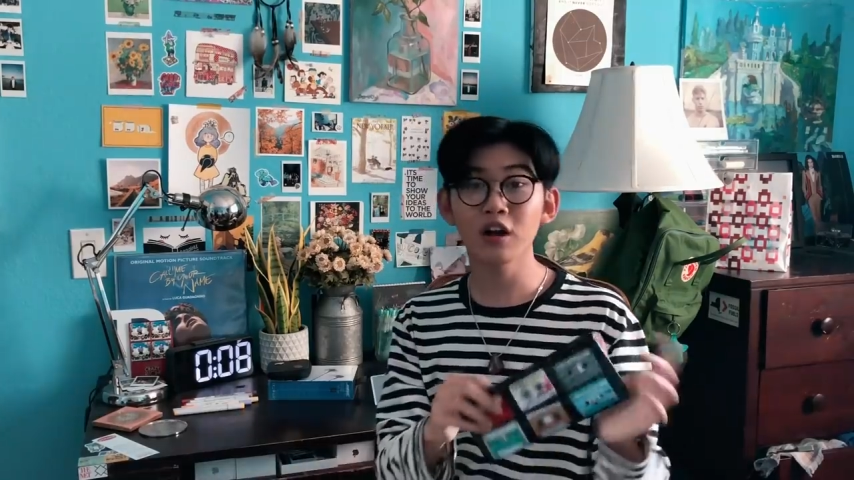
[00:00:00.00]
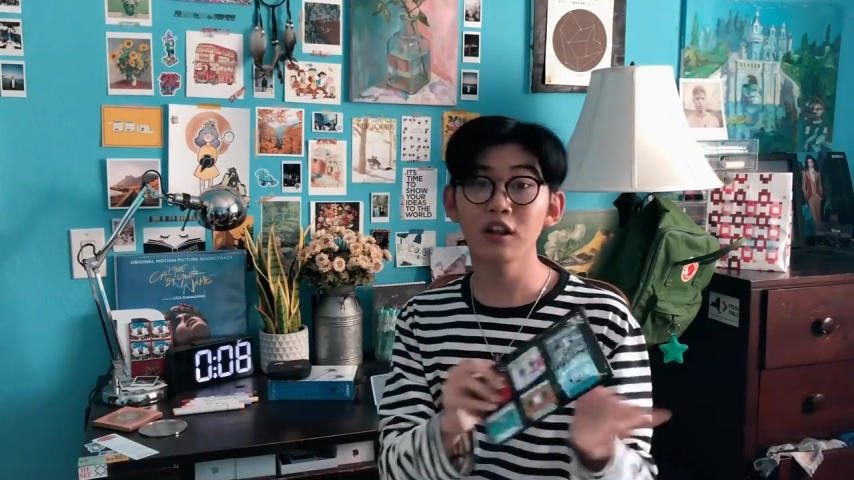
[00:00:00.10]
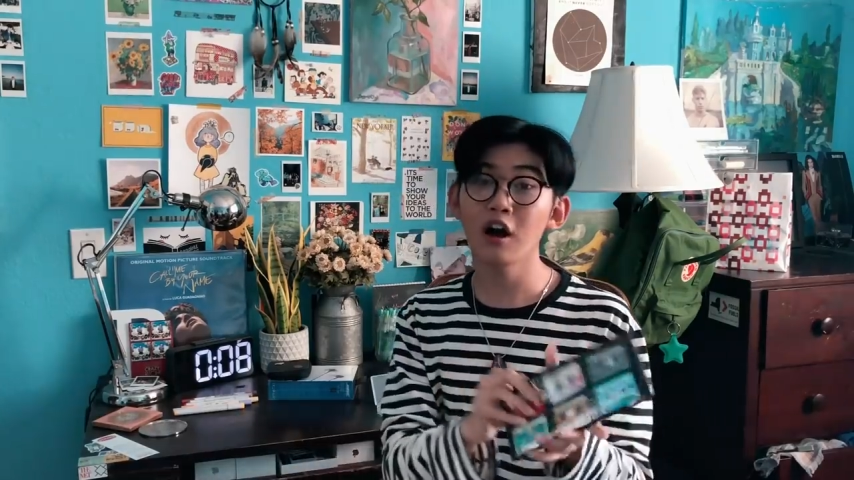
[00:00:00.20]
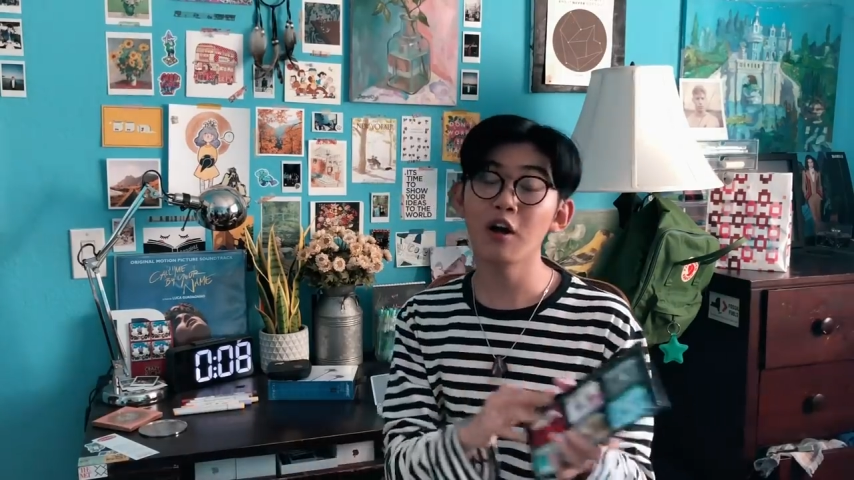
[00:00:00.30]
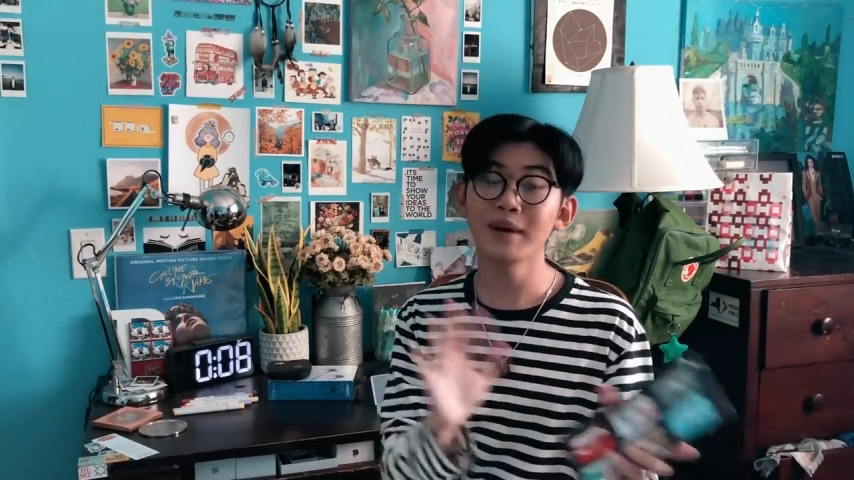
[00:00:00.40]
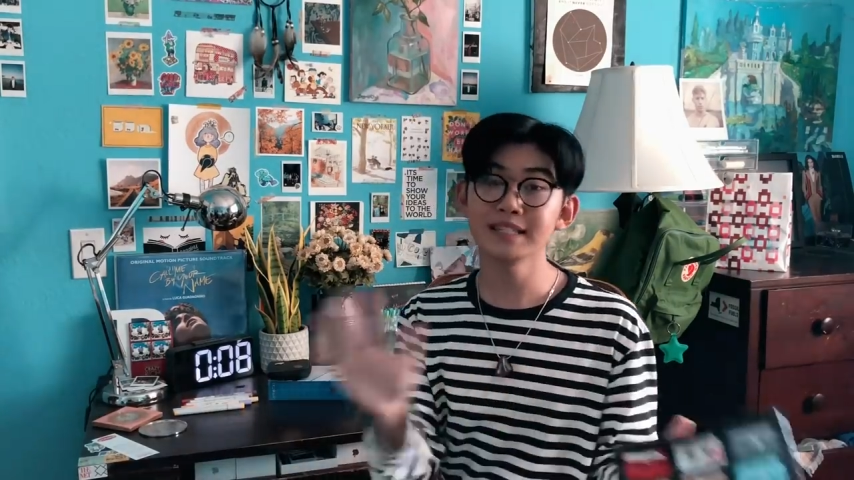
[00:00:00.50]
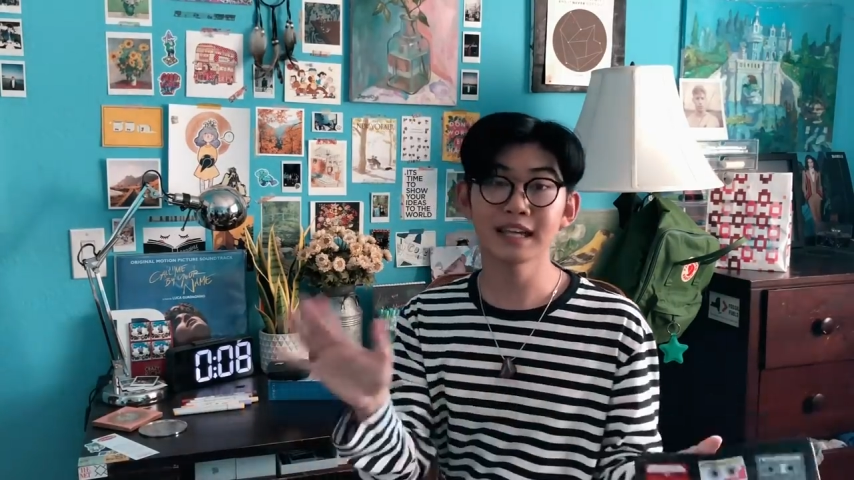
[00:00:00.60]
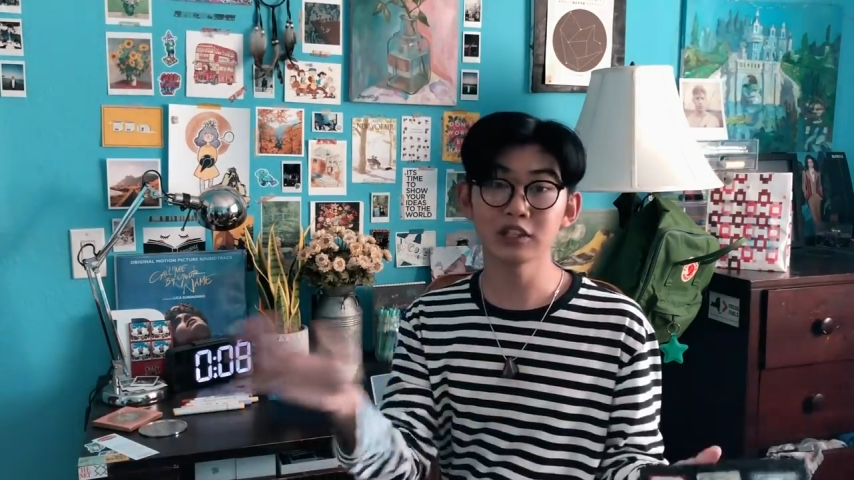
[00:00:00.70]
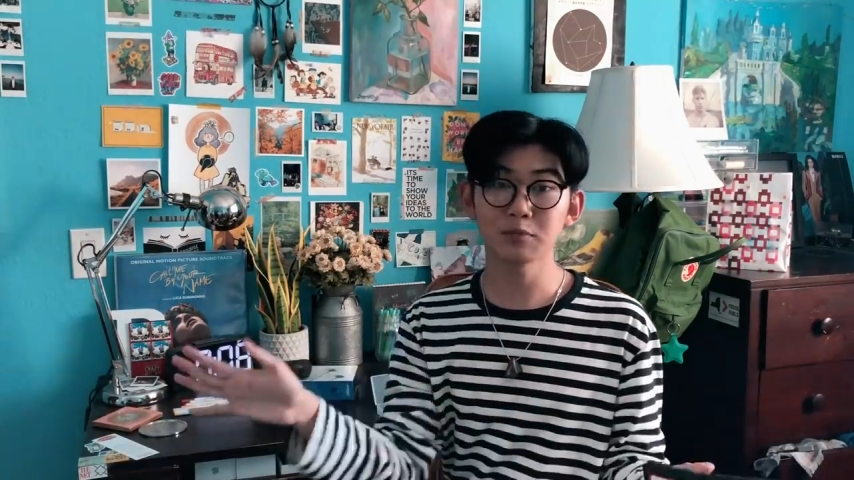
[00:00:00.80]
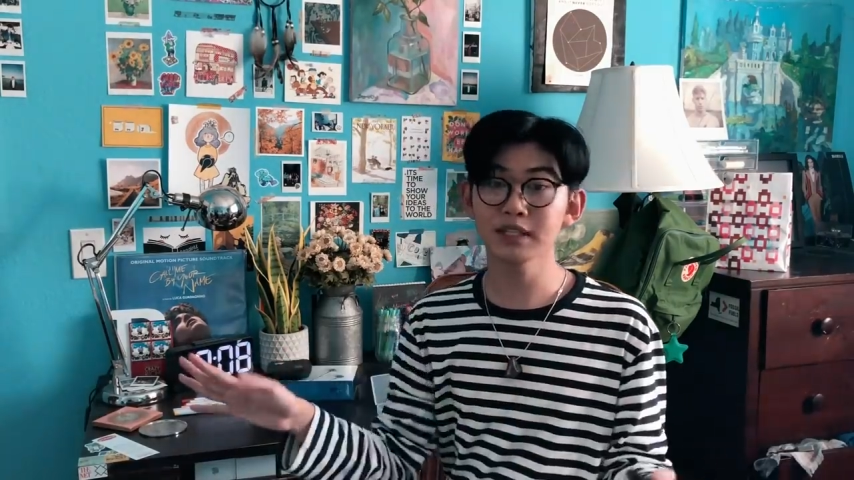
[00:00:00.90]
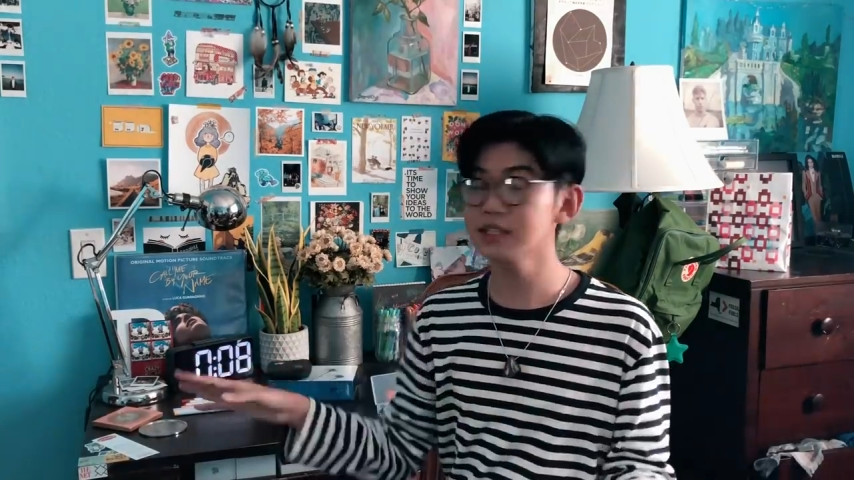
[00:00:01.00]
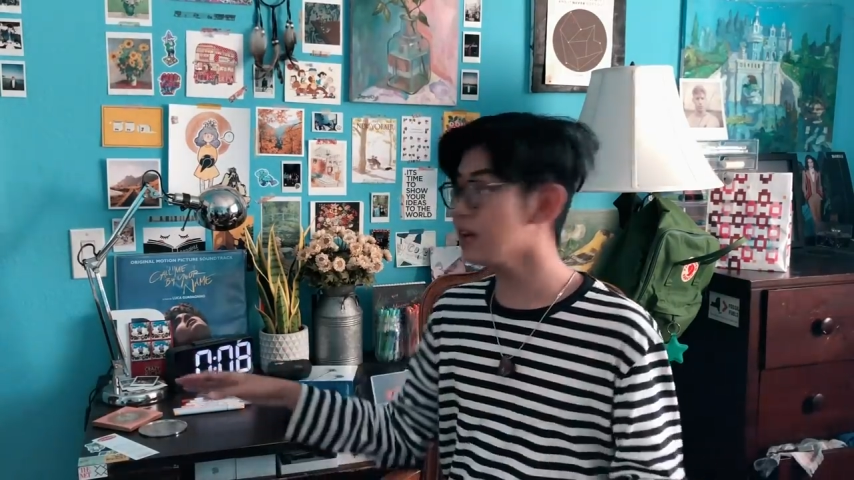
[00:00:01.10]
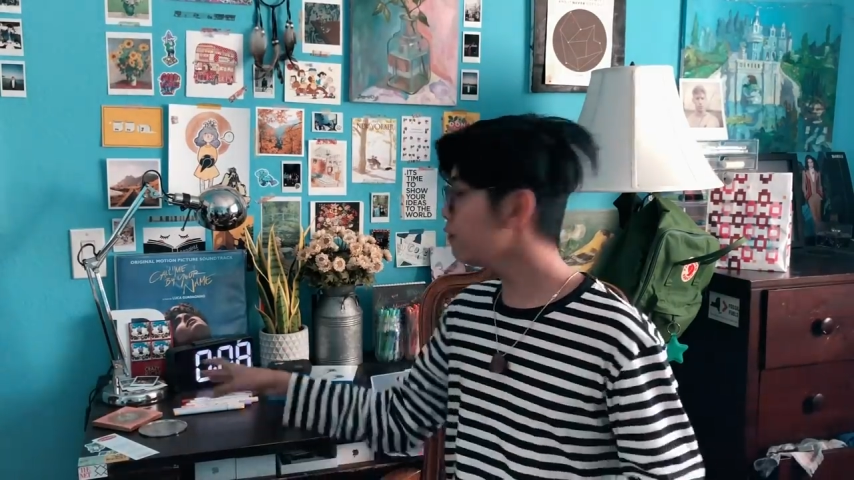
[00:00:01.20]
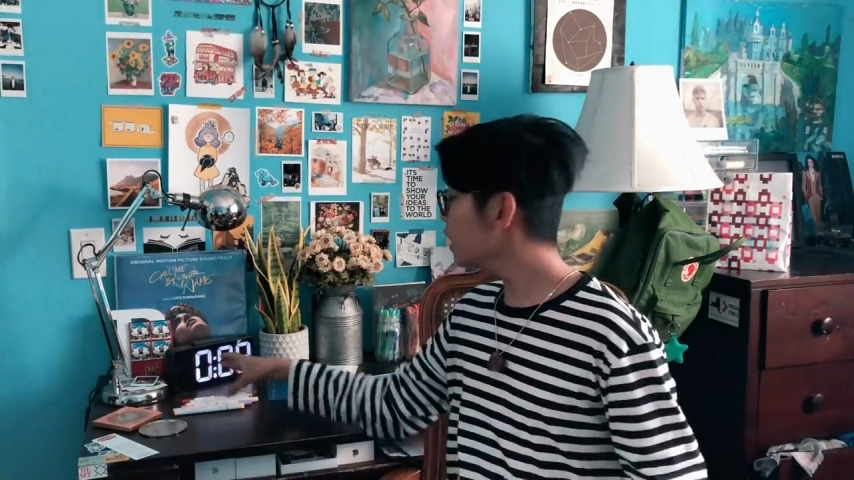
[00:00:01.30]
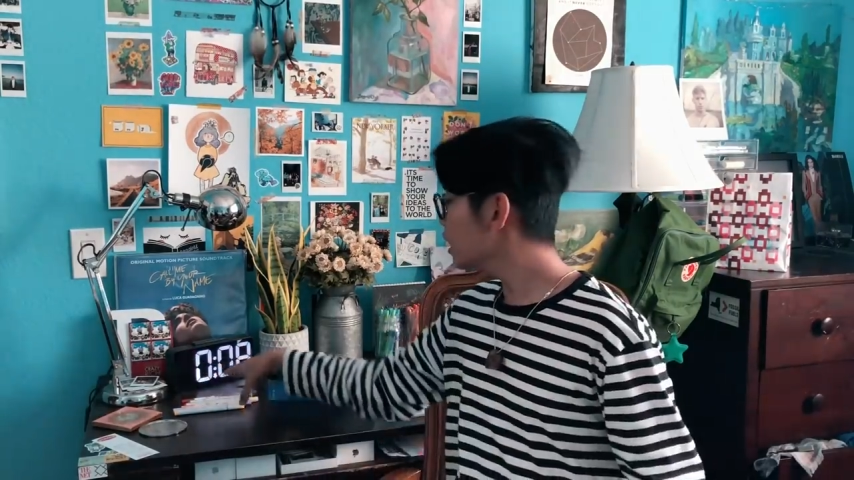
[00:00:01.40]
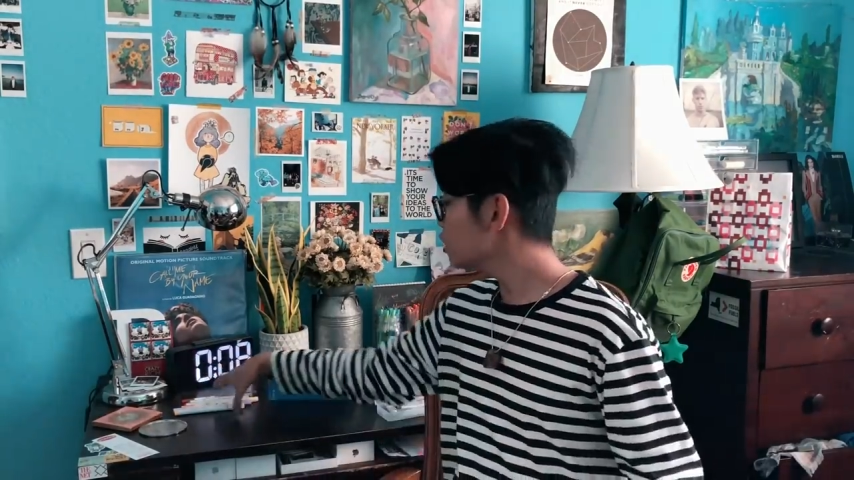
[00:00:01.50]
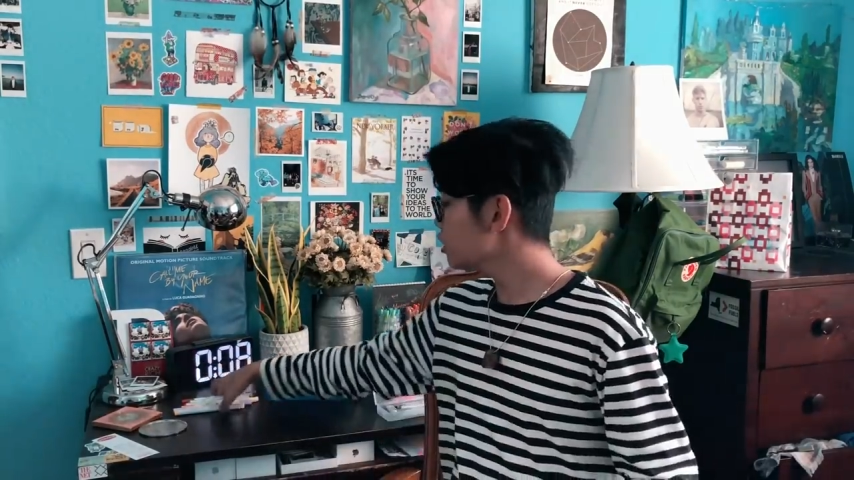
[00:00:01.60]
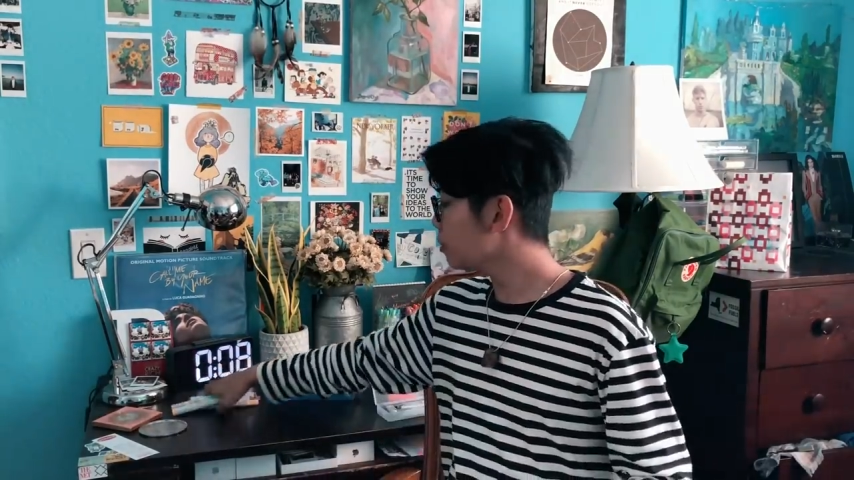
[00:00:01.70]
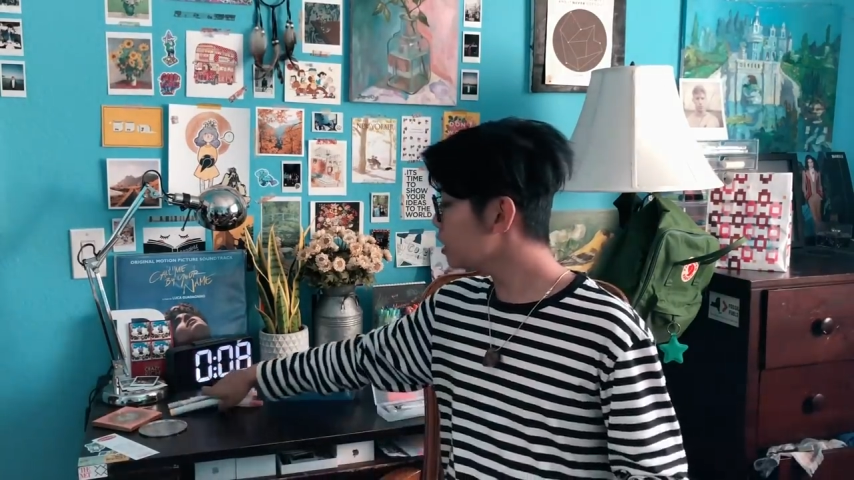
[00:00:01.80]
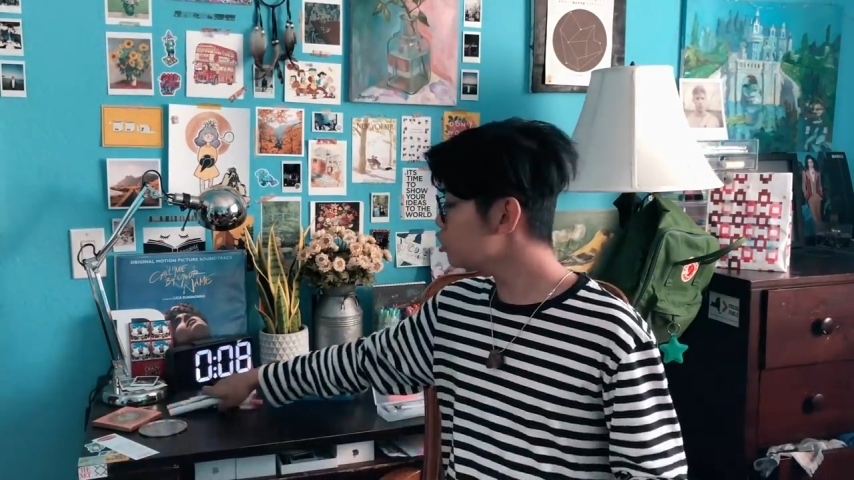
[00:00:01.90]
all my sketchbook stuff,
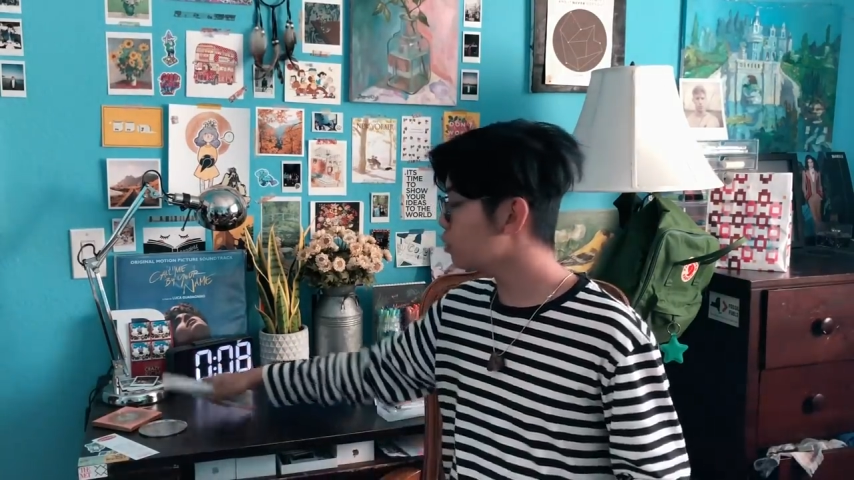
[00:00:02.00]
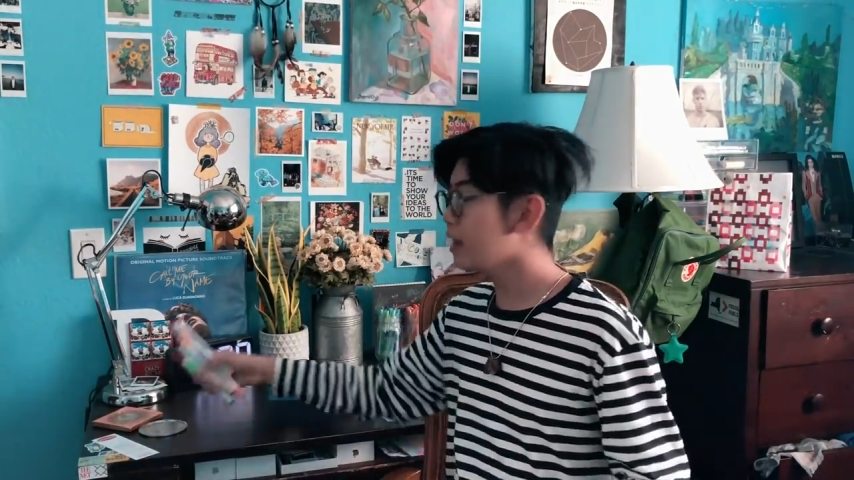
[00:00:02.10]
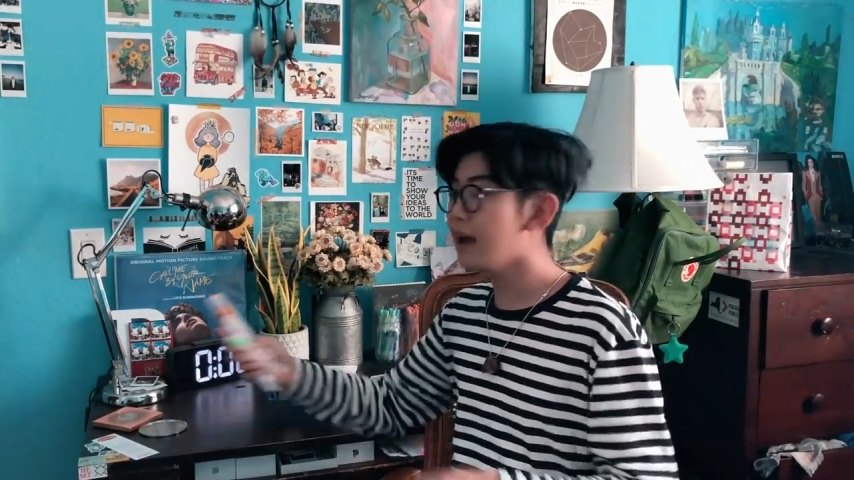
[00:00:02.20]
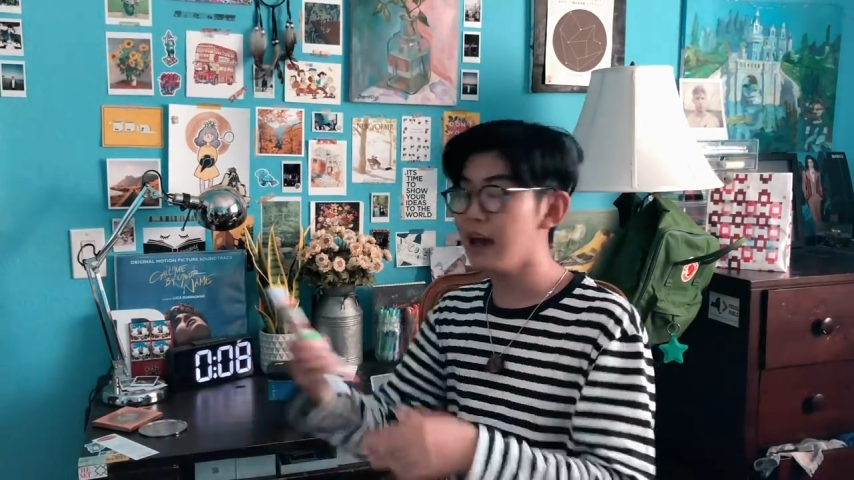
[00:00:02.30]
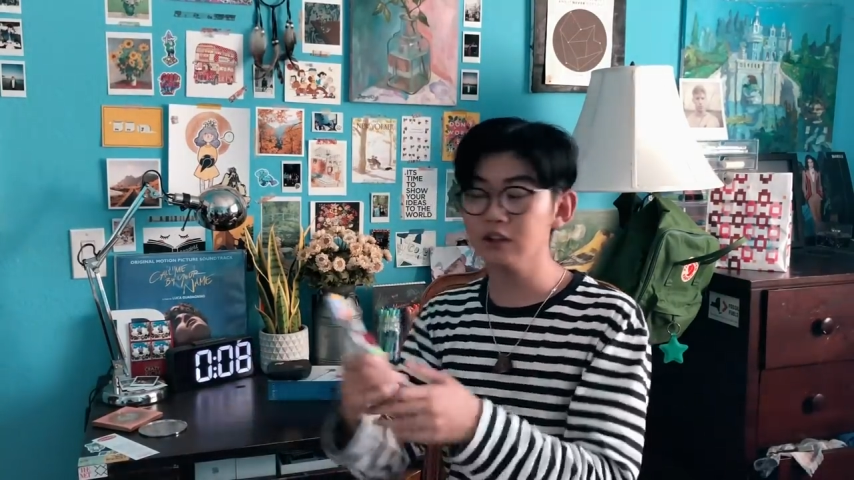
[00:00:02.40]
so I'm gonna show that.